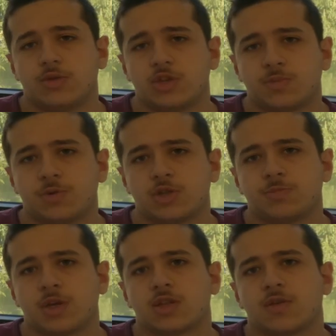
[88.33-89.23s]
This
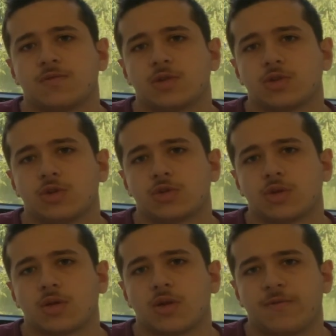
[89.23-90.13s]
perspective is
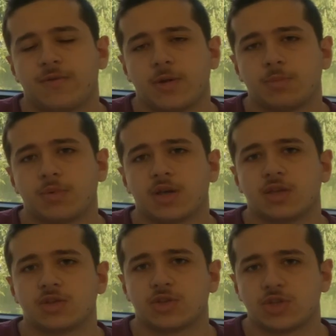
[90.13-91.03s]
also confirmed by
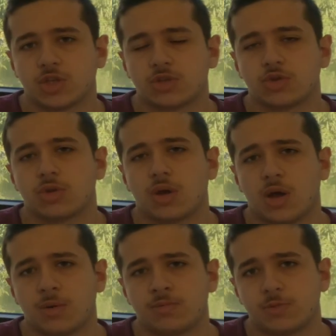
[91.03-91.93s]
his suggestion to
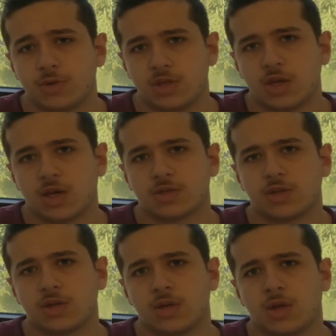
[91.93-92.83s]
Amr bin
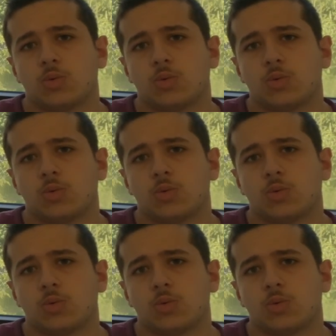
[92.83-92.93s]
Yasir.